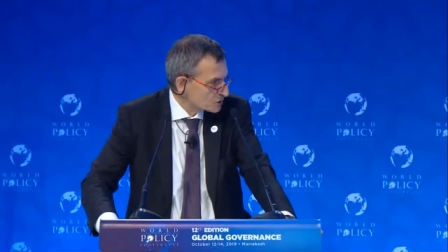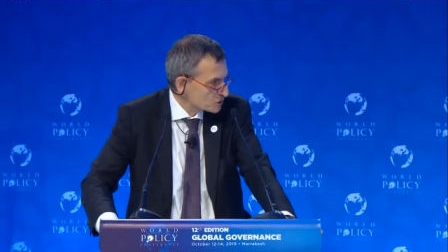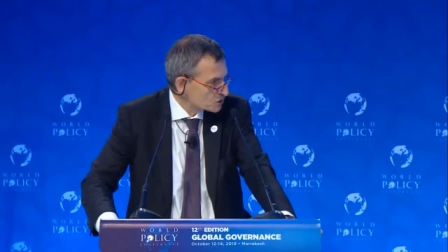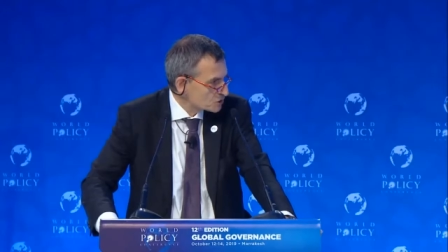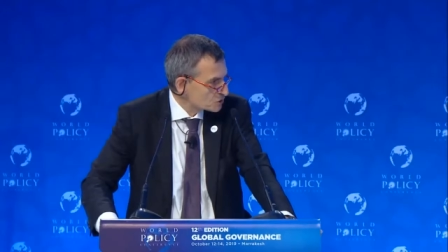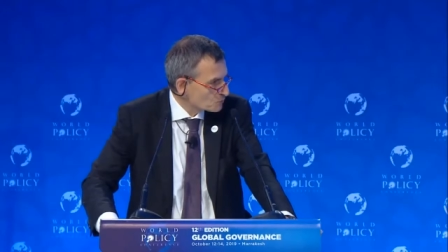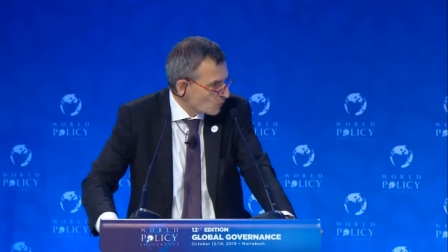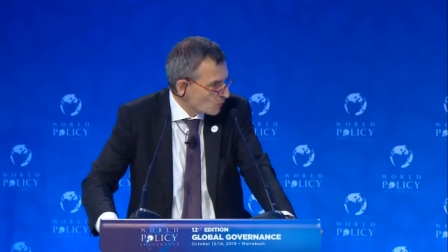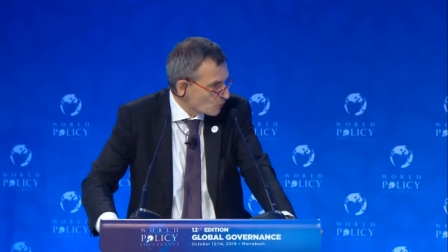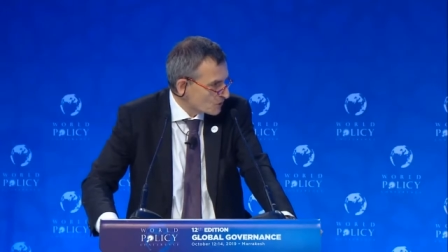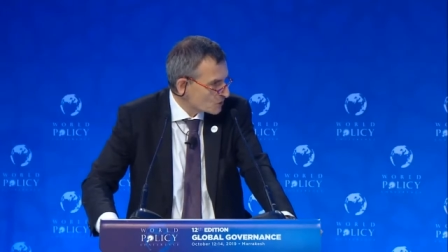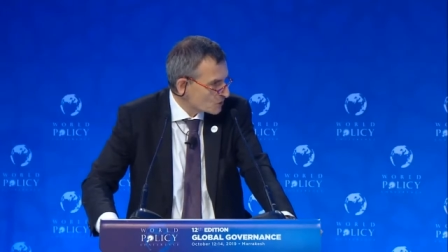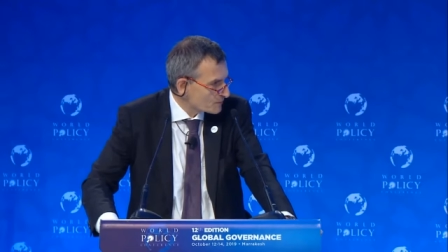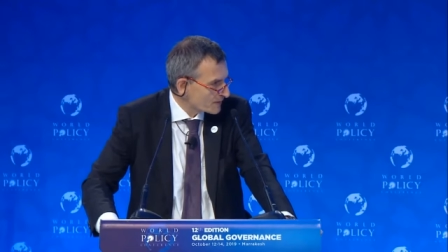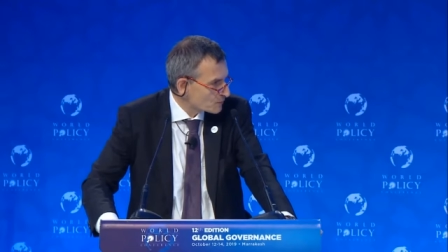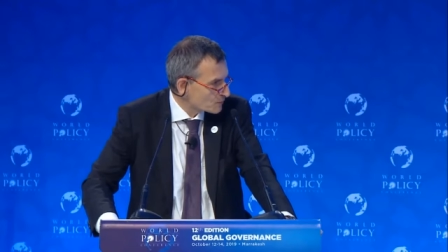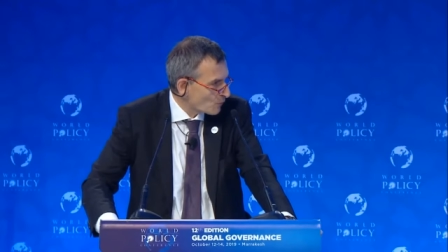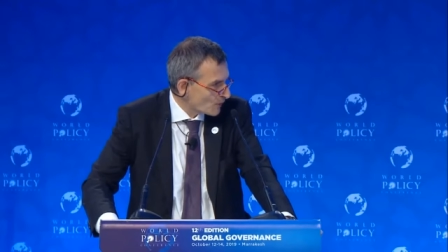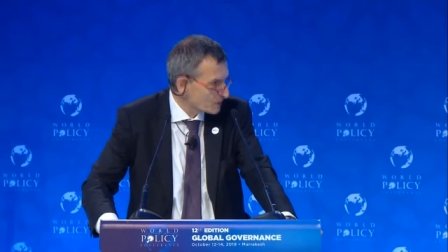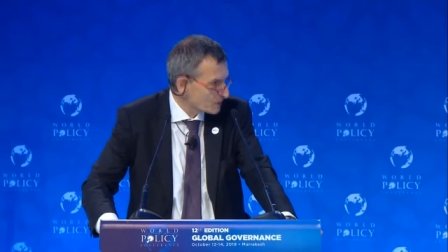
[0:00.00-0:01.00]
smaller but
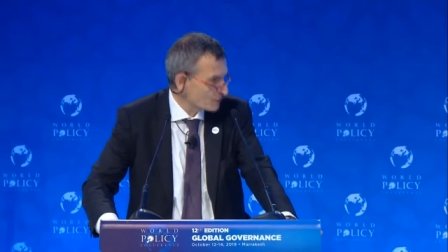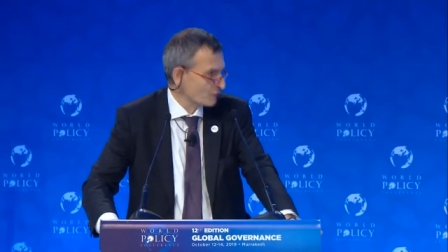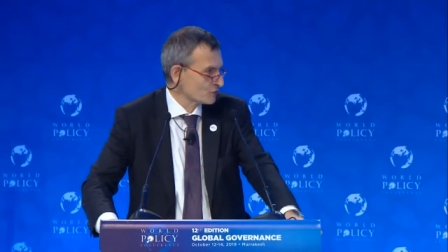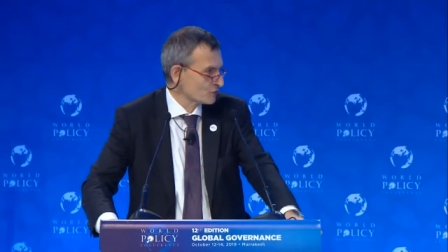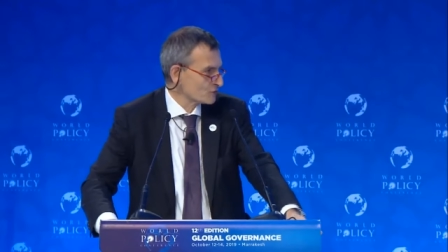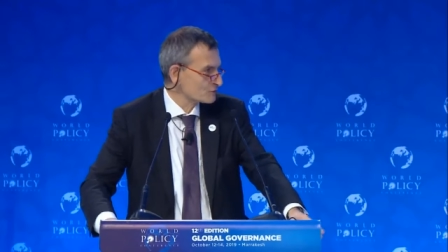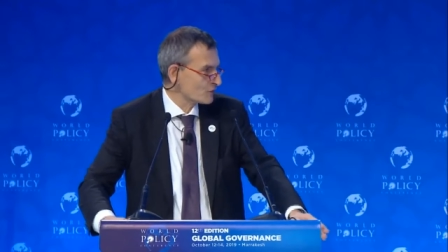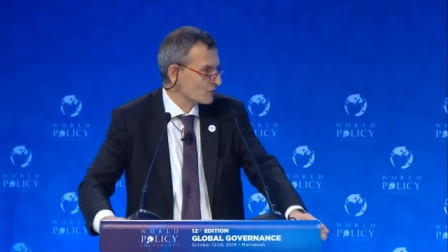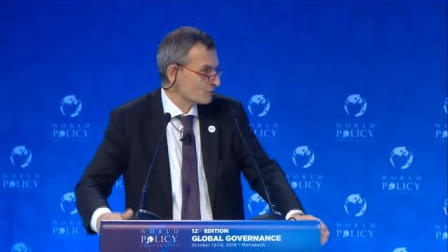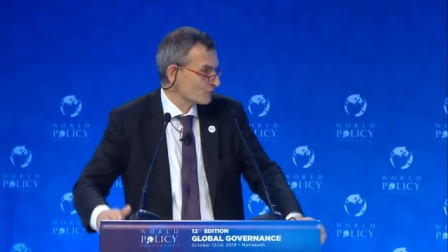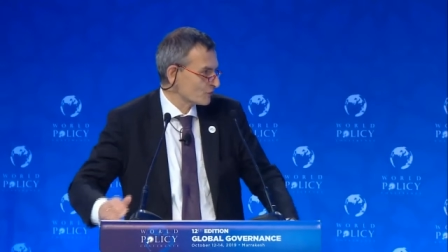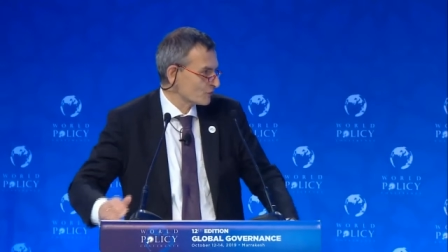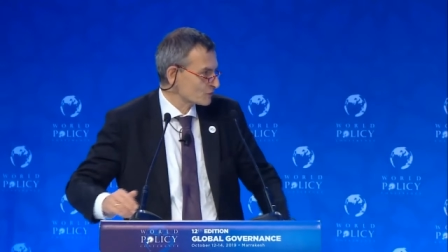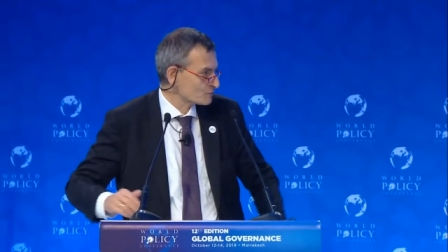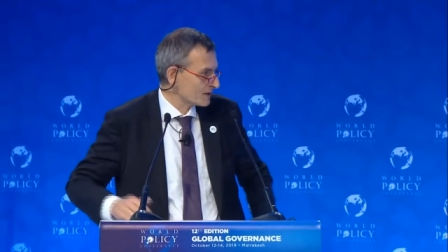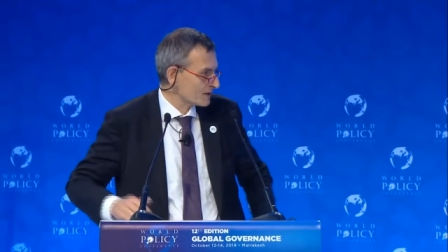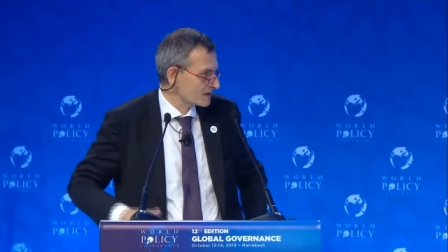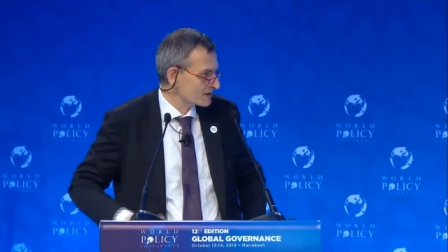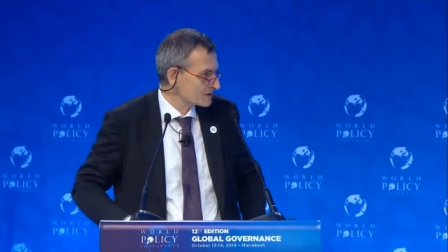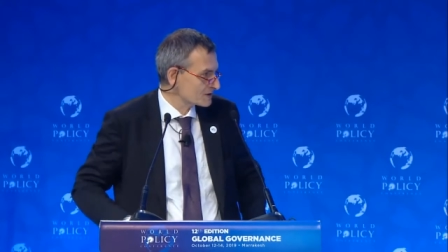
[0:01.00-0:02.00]
wonderful full
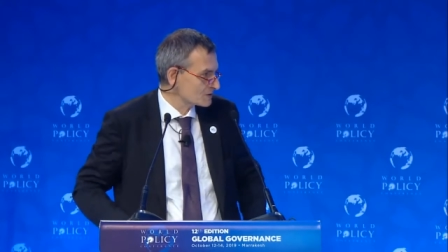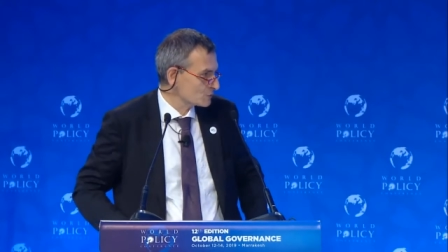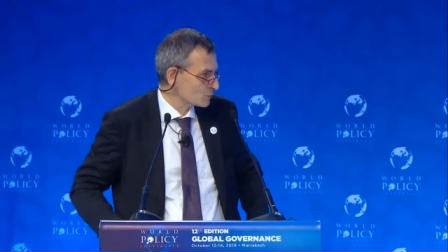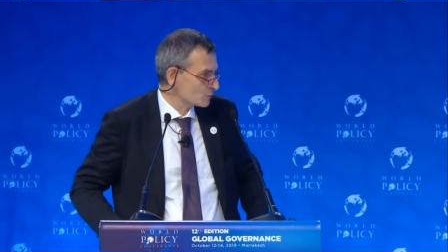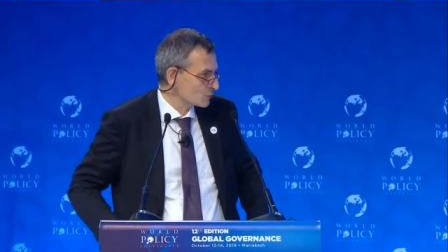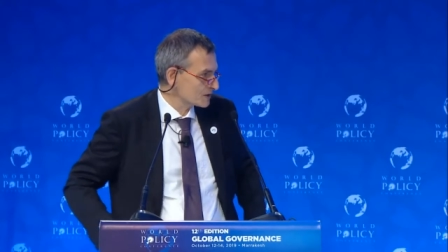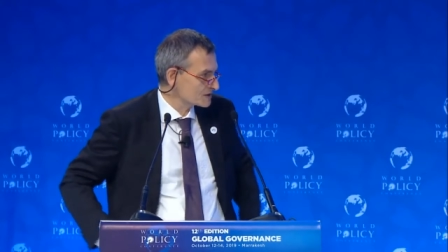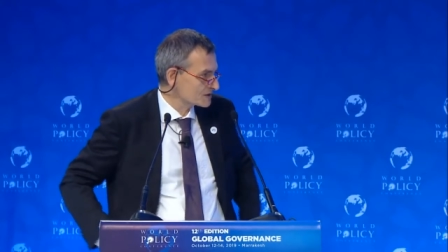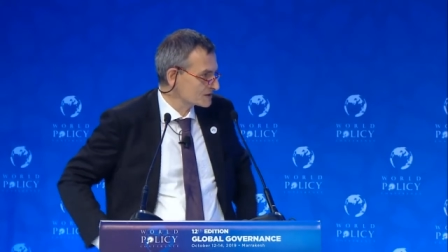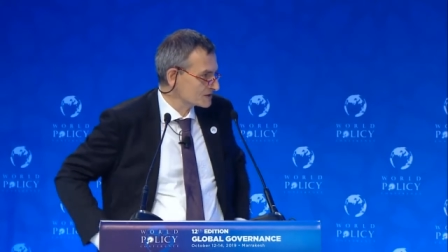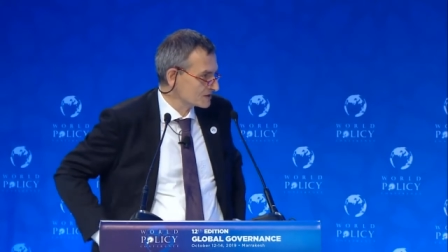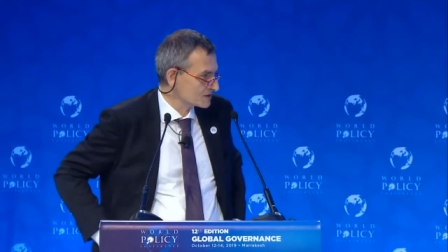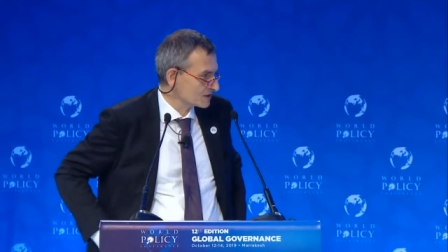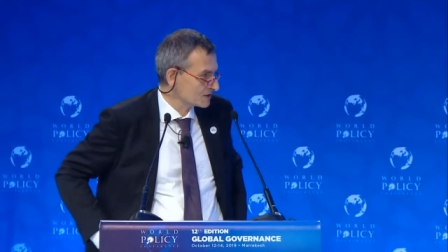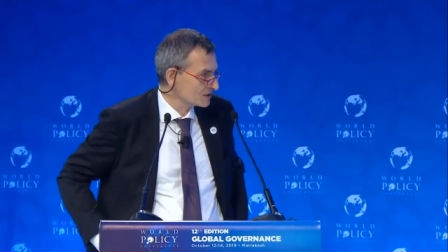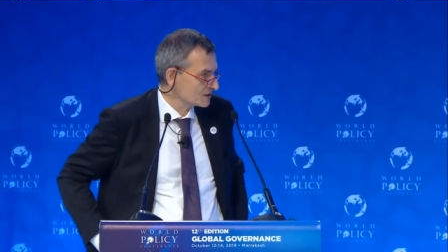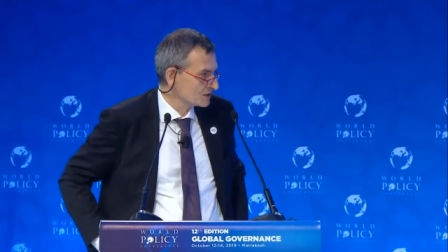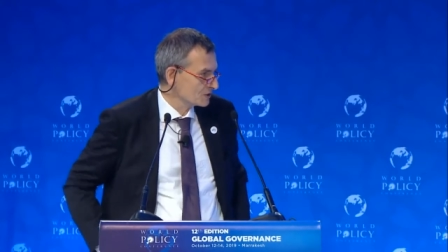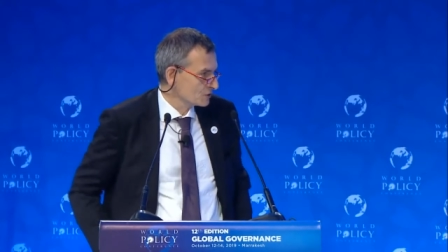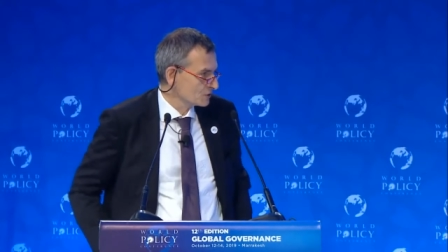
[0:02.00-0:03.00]
panel with
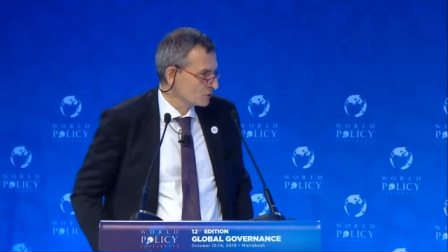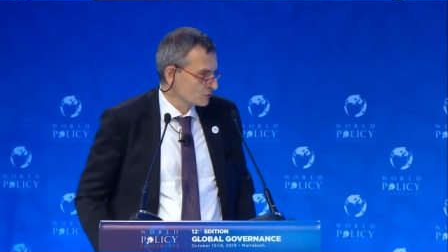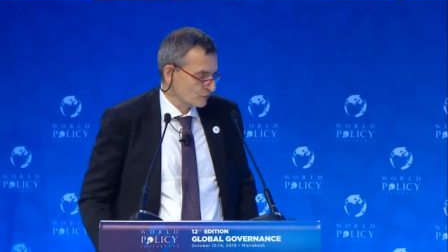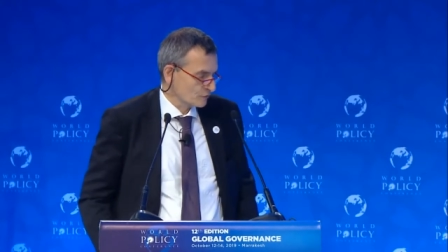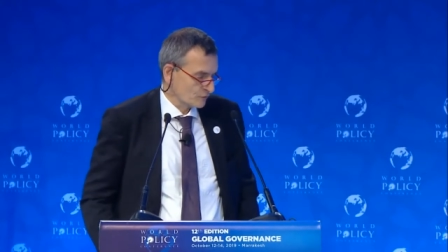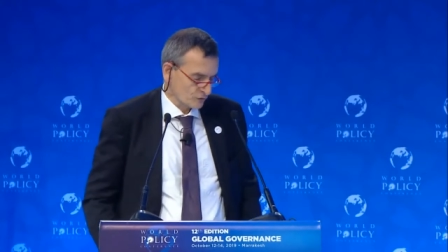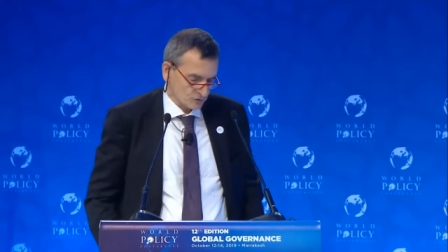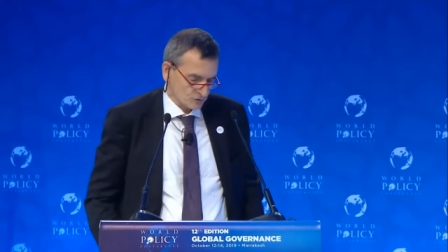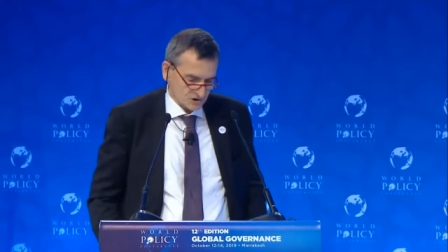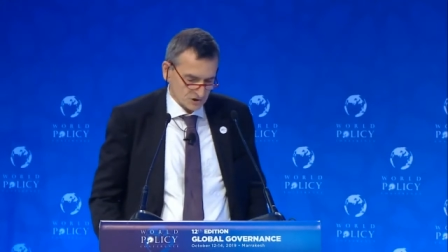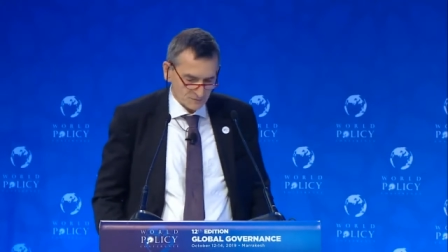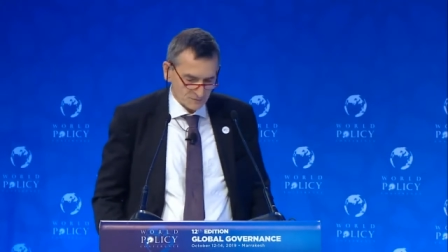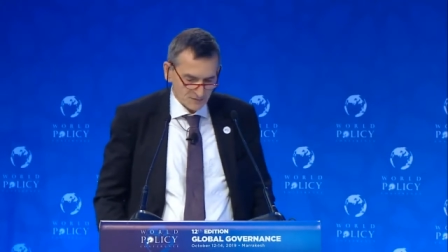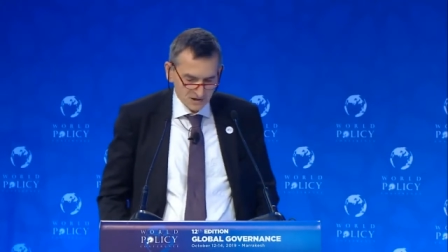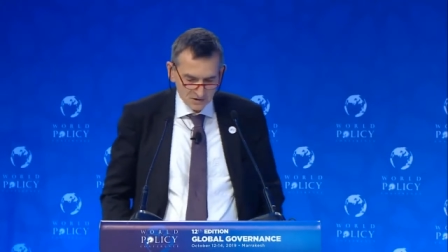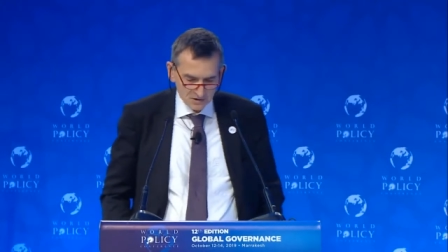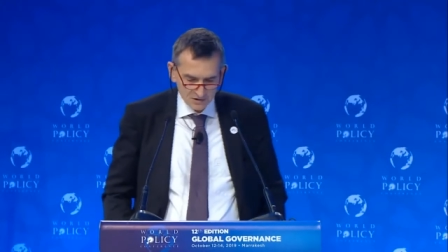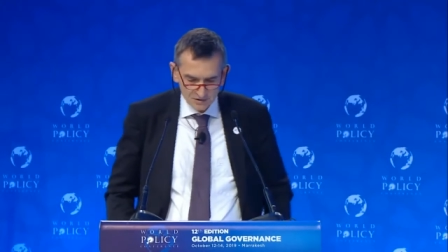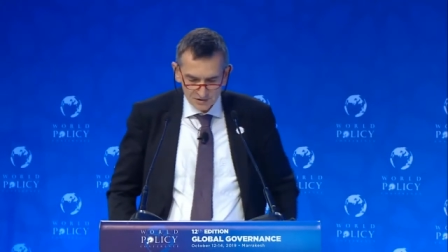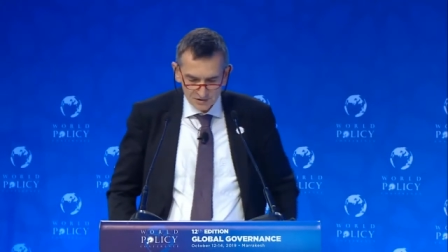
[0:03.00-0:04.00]
4
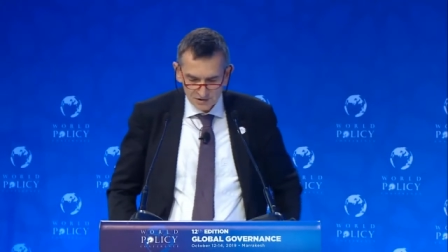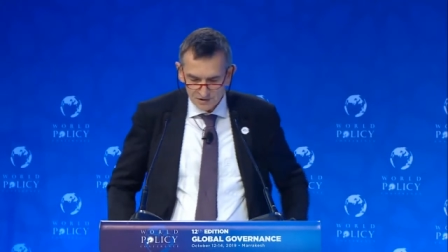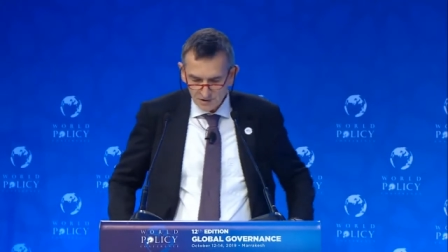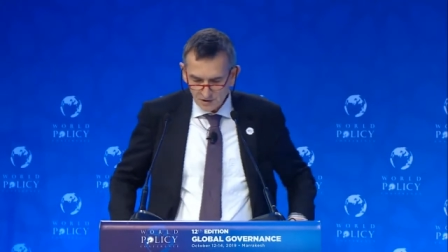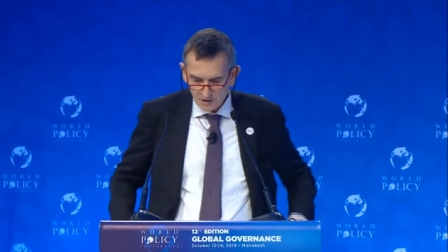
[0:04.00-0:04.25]
speakers